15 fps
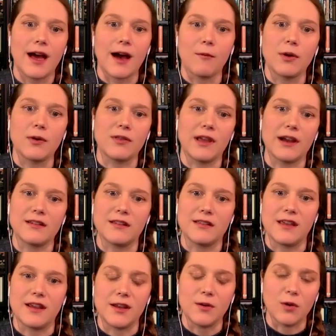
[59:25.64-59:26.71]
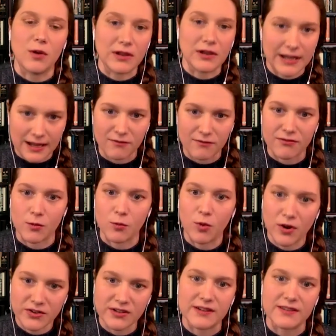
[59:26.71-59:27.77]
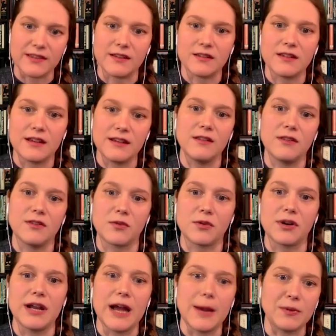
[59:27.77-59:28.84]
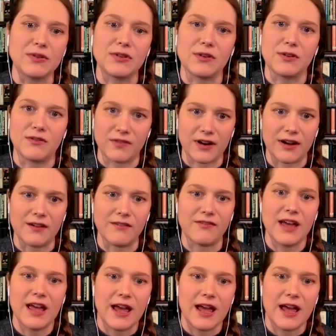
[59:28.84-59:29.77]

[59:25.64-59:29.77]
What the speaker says: And we would like to thank you all again for watching this season 3, episode 5.